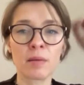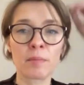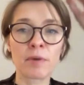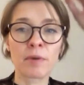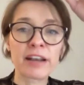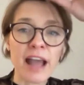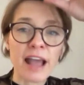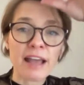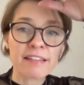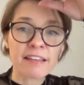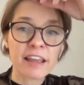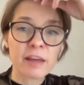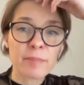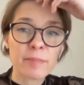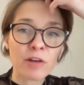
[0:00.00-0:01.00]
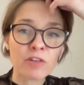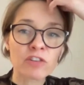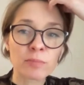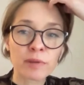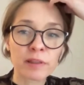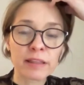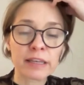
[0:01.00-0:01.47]
But in asking about
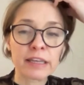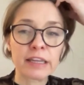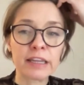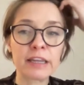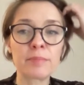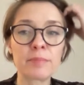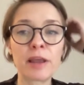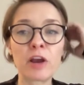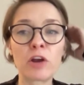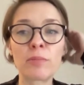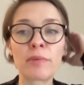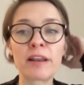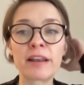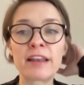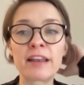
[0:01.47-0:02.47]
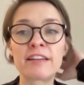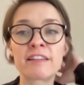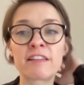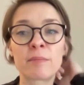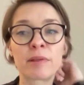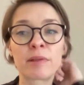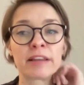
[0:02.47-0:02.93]
debility, impairment, and
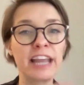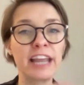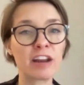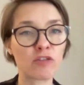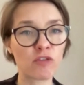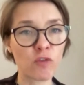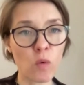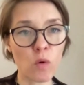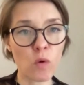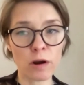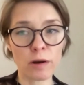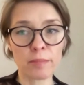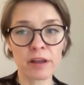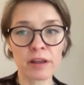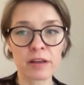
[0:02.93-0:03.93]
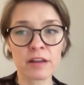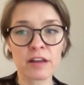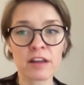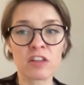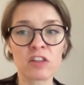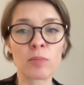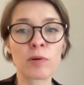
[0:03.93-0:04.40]
disability and form,
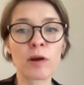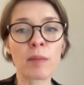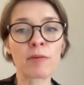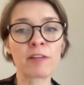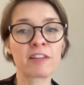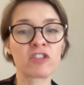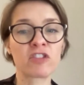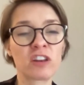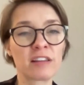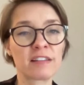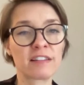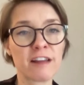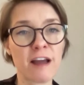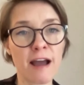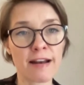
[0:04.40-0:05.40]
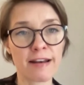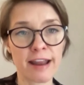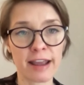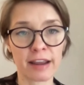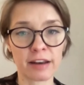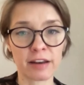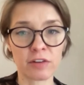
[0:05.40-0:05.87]
the proposition is not
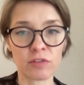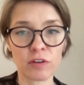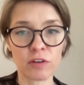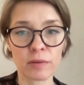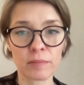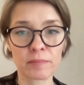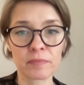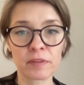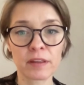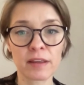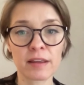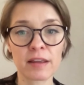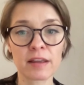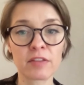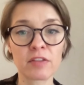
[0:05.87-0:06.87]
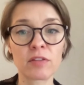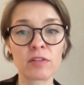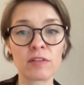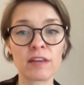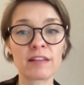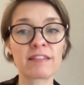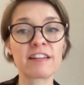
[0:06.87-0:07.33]
negative.
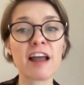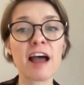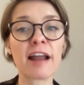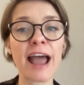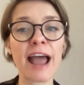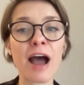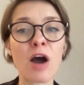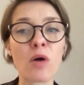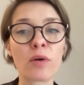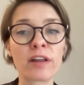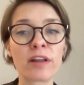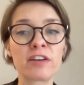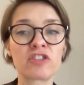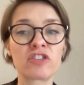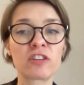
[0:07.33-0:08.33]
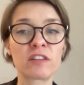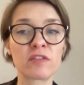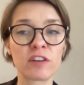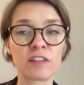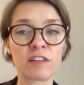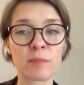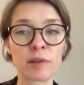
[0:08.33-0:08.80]
It's not how conditions of
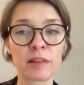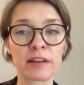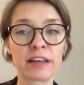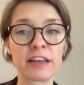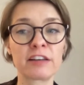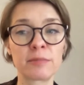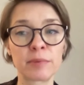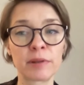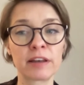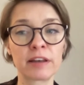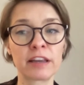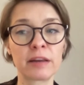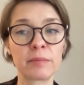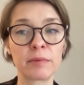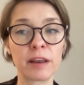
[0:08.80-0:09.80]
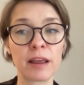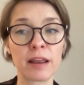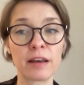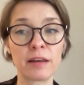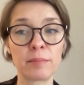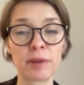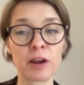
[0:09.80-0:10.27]
disability and debility and
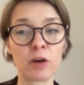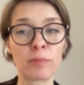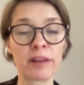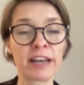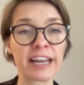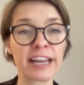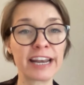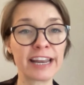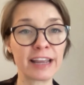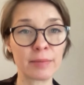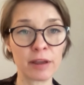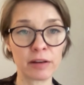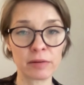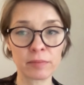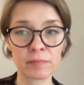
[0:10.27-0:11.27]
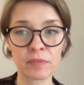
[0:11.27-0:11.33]
impairment inhibit.